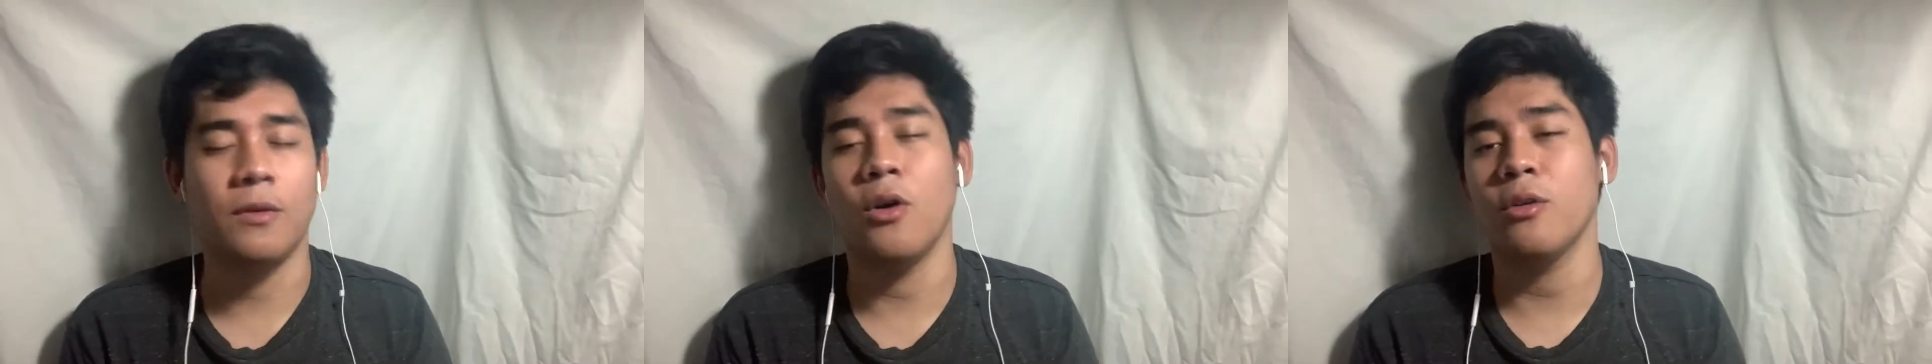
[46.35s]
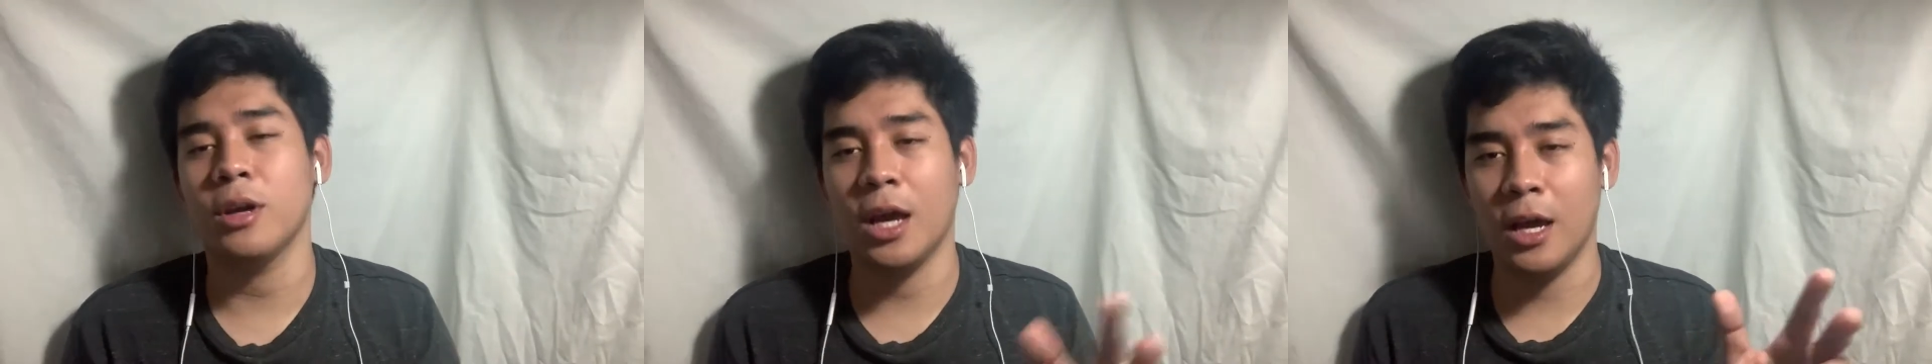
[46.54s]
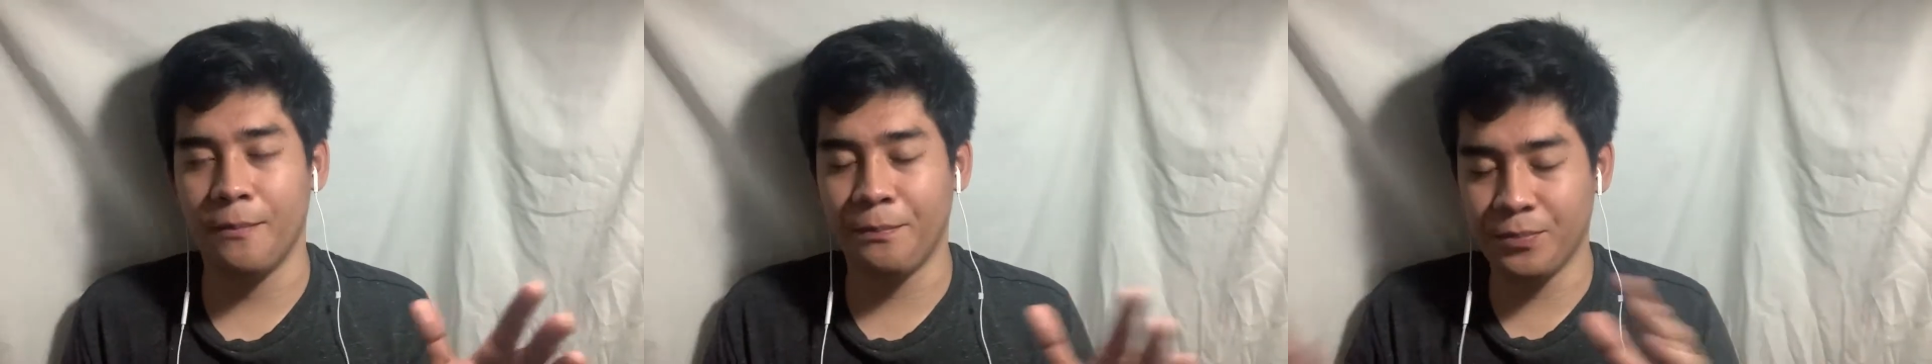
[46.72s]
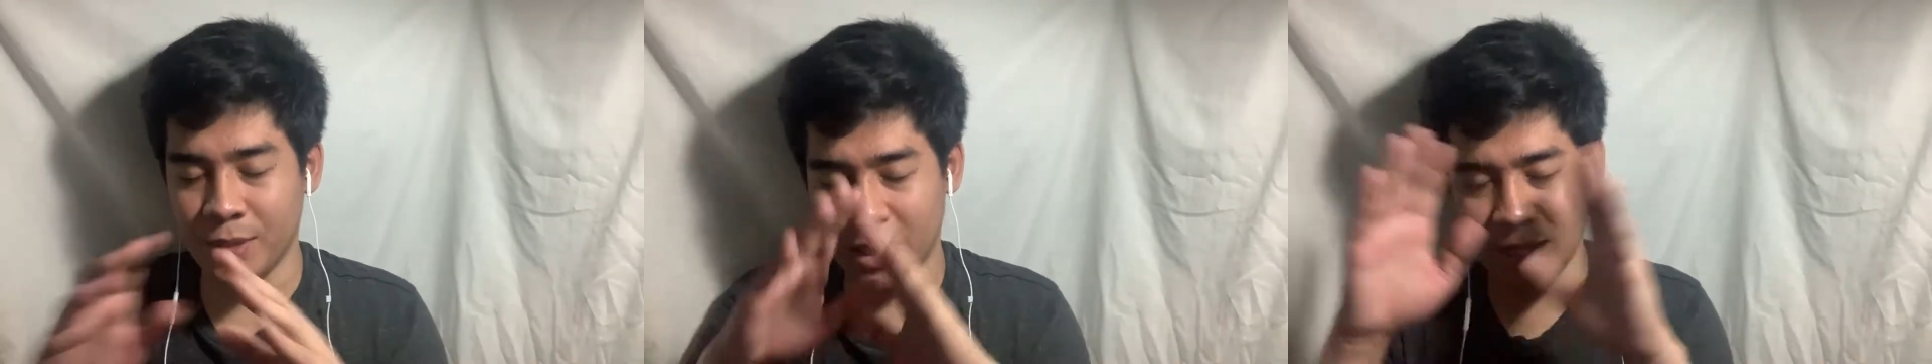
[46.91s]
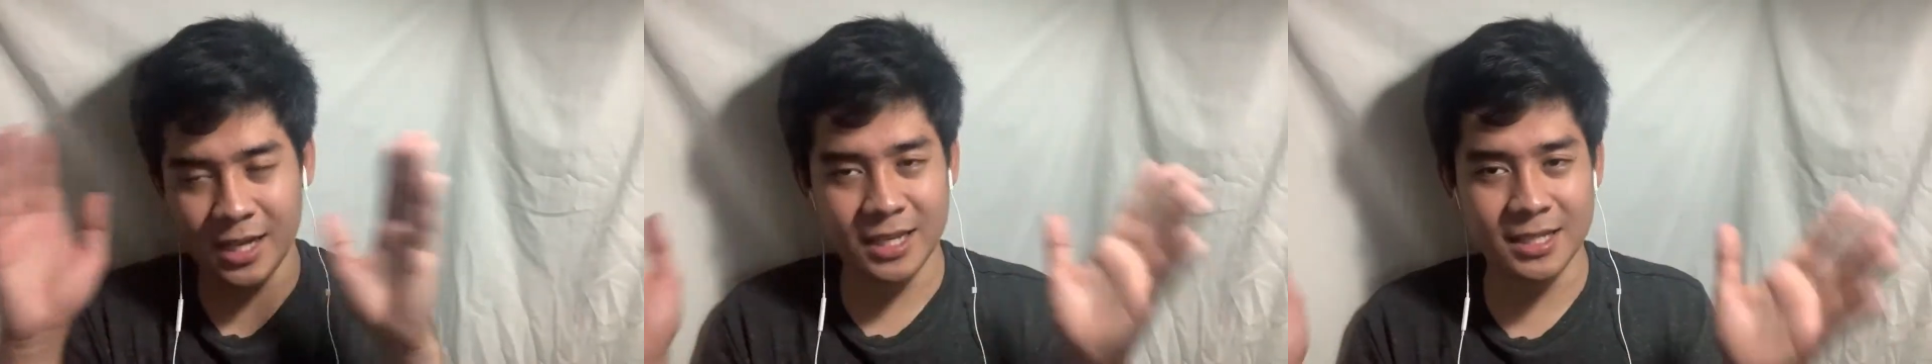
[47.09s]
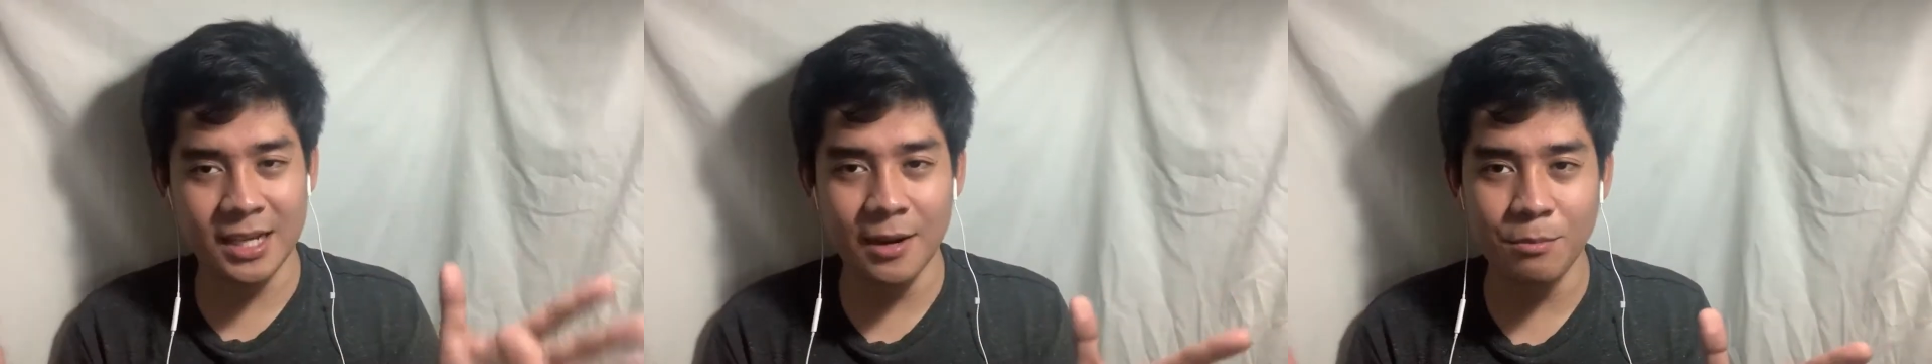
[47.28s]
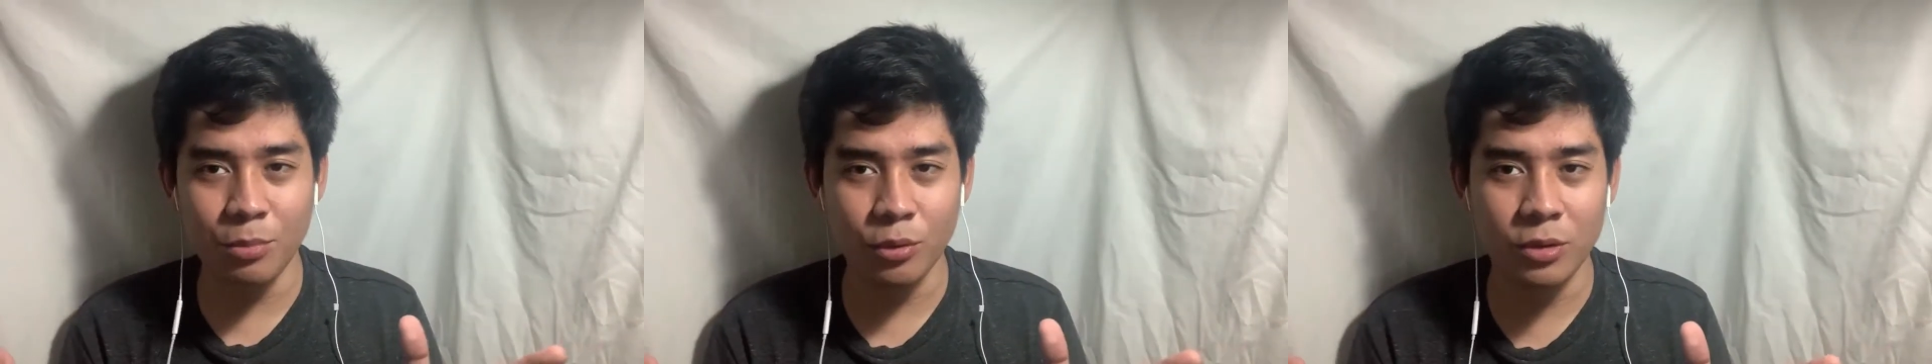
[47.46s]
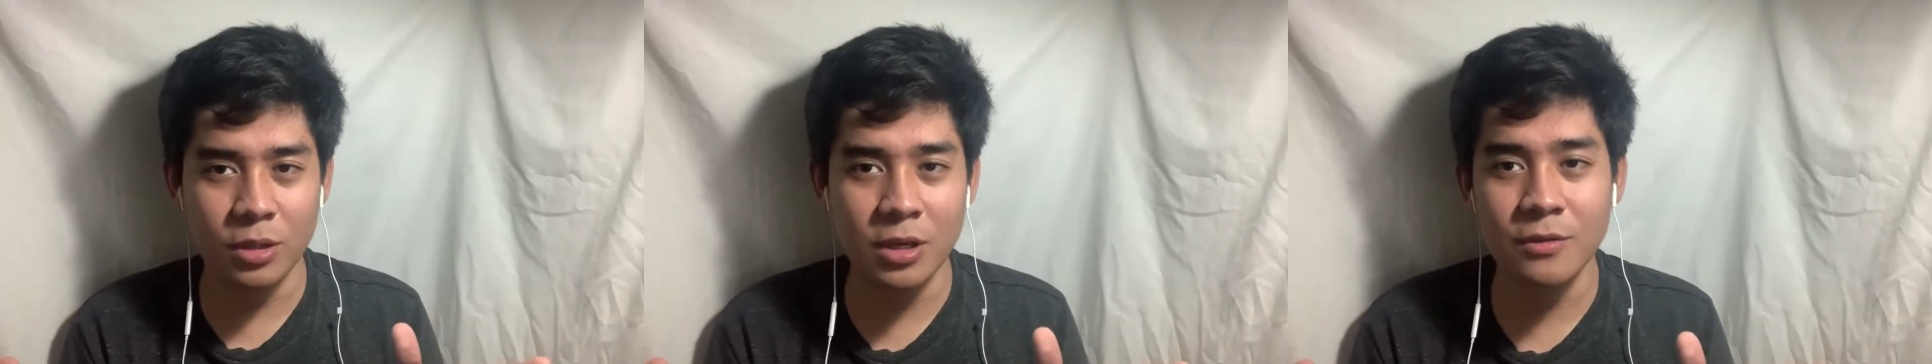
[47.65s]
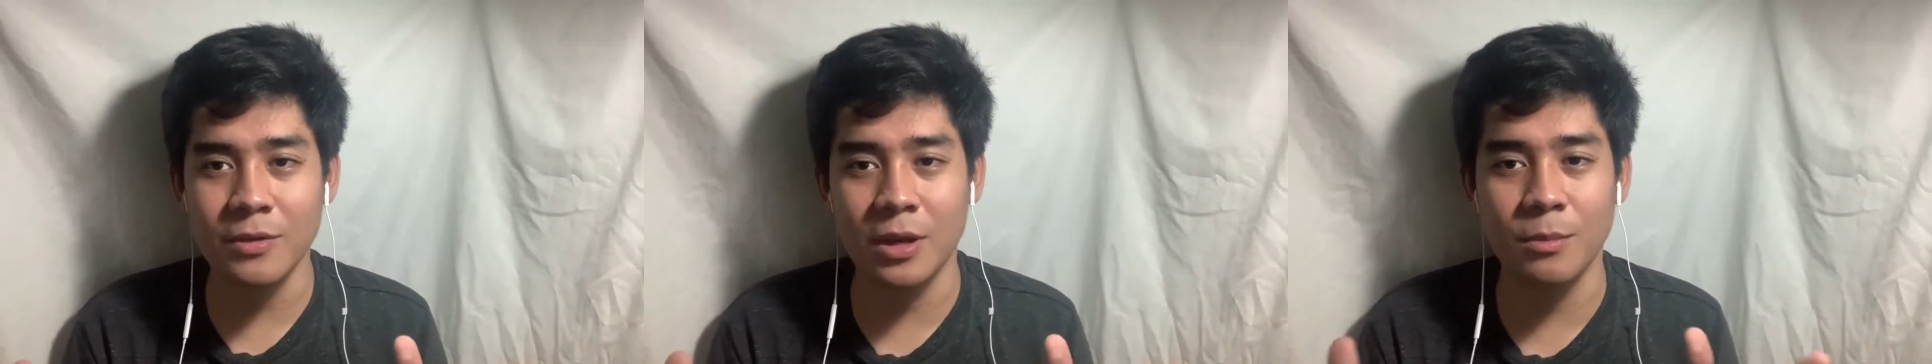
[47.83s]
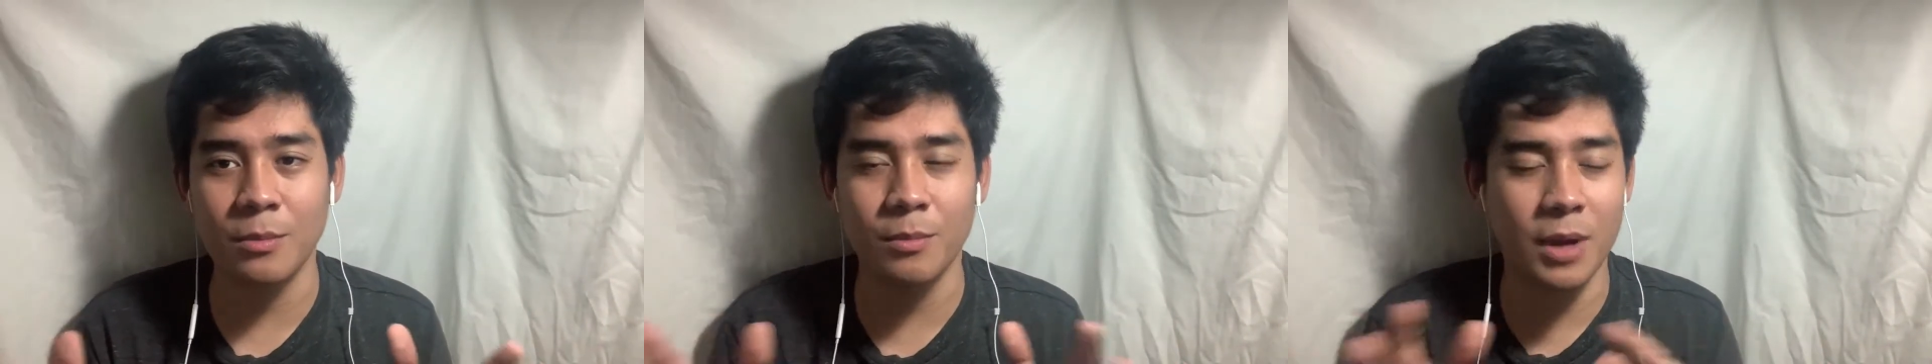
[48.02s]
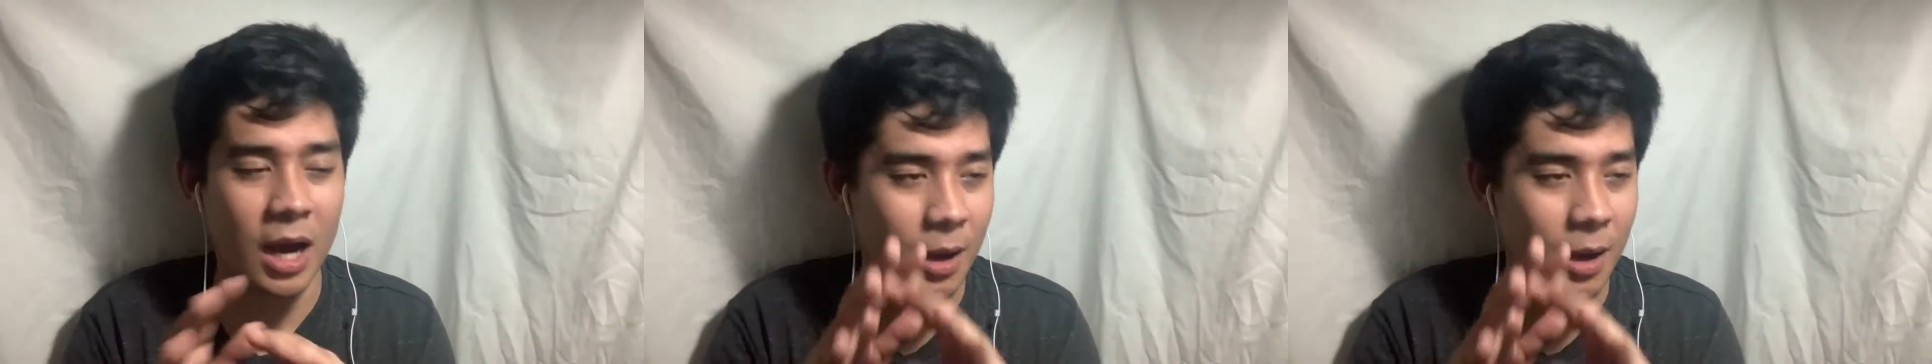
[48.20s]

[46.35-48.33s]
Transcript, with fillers: Okay, in example given,